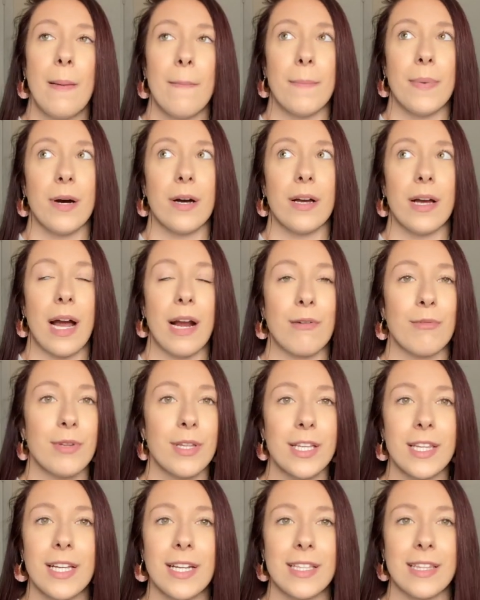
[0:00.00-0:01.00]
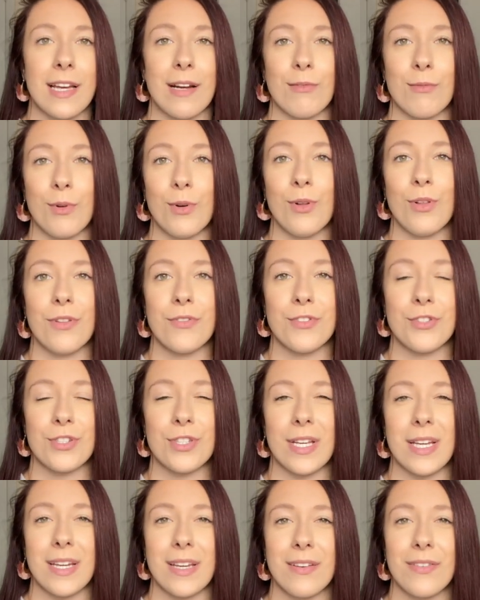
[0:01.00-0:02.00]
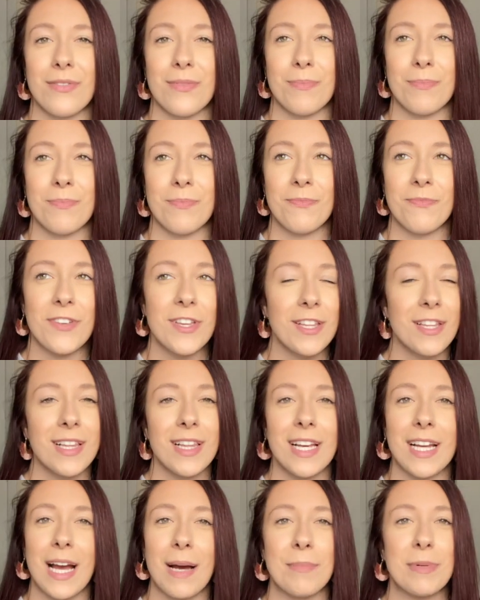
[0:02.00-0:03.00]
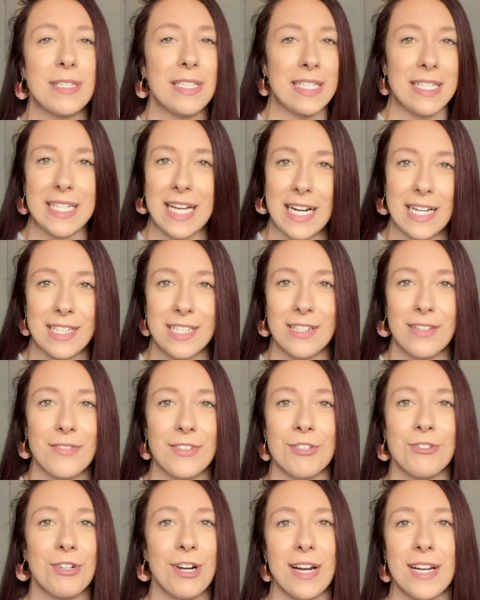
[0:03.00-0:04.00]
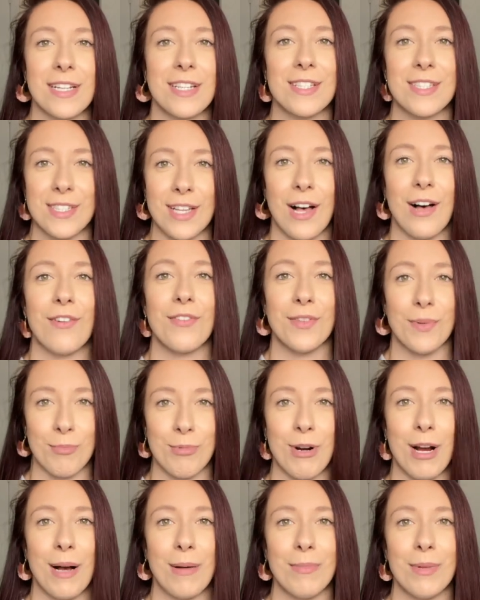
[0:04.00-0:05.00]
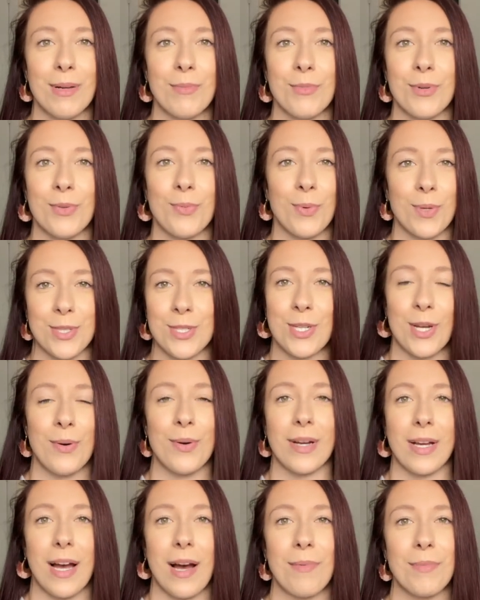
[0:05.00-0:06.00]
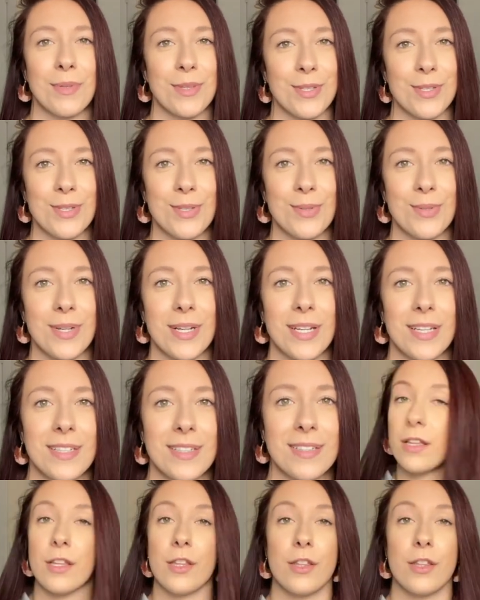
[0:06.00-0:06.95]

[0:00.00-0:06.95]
But I really like that role of just like feeling like I'm a detective and trying to solve the problem with what's going on with the student.